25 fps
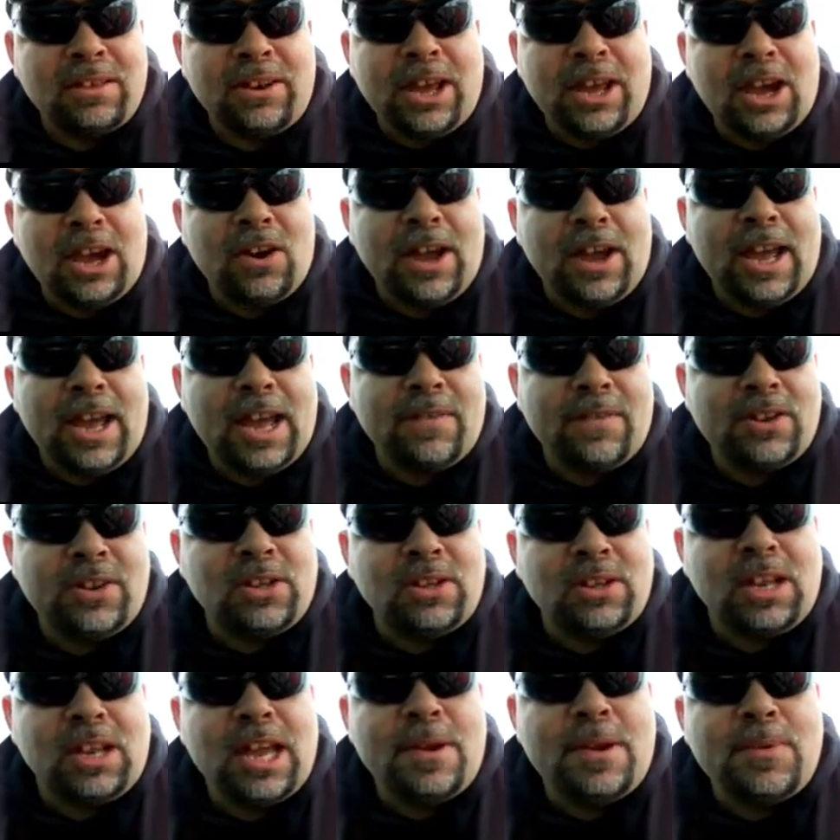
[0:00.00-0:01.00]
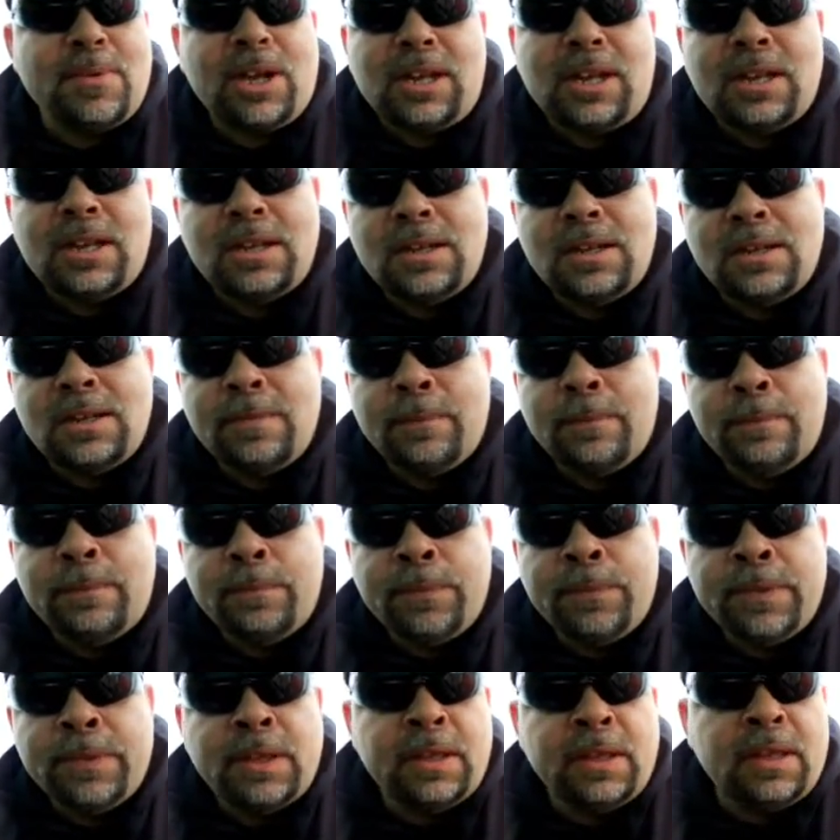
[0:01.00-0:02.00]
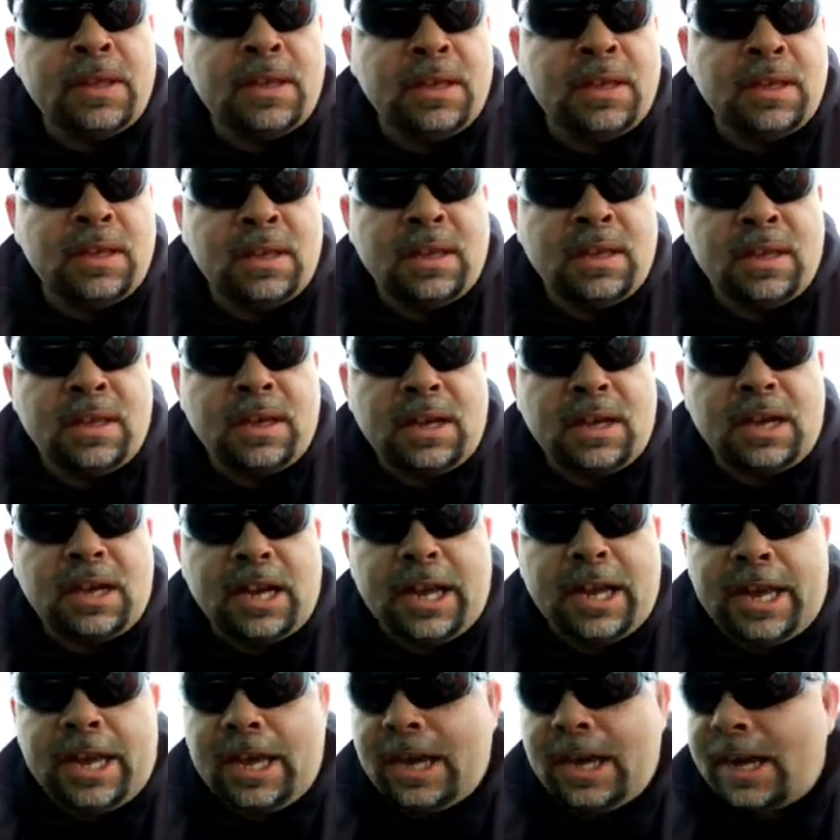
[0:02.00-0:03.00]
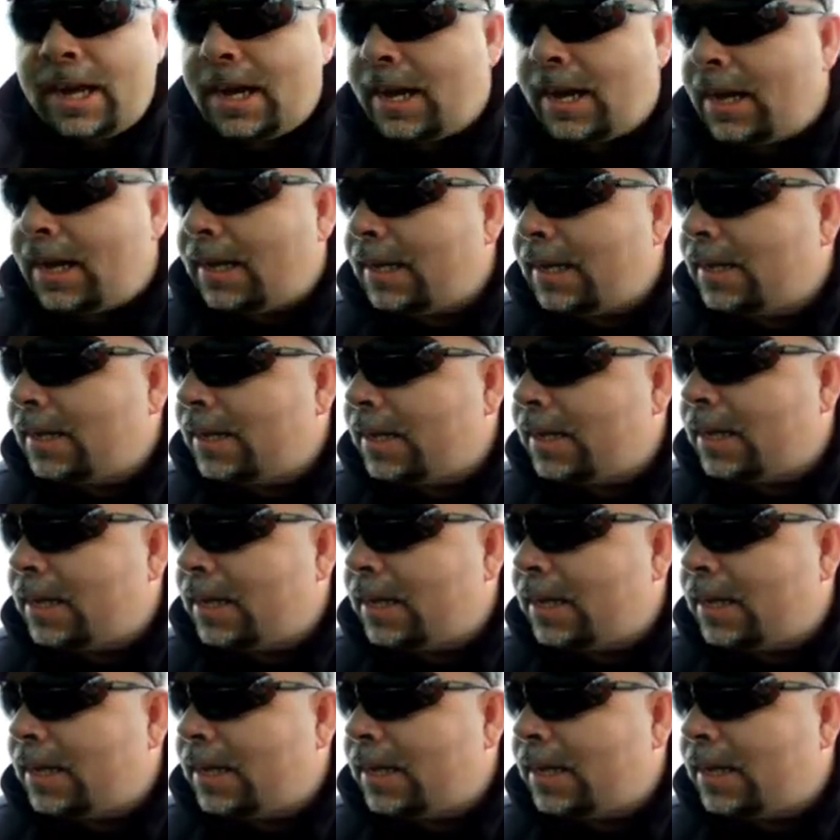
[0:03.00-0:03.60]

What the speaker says: So now I have a dilemma. I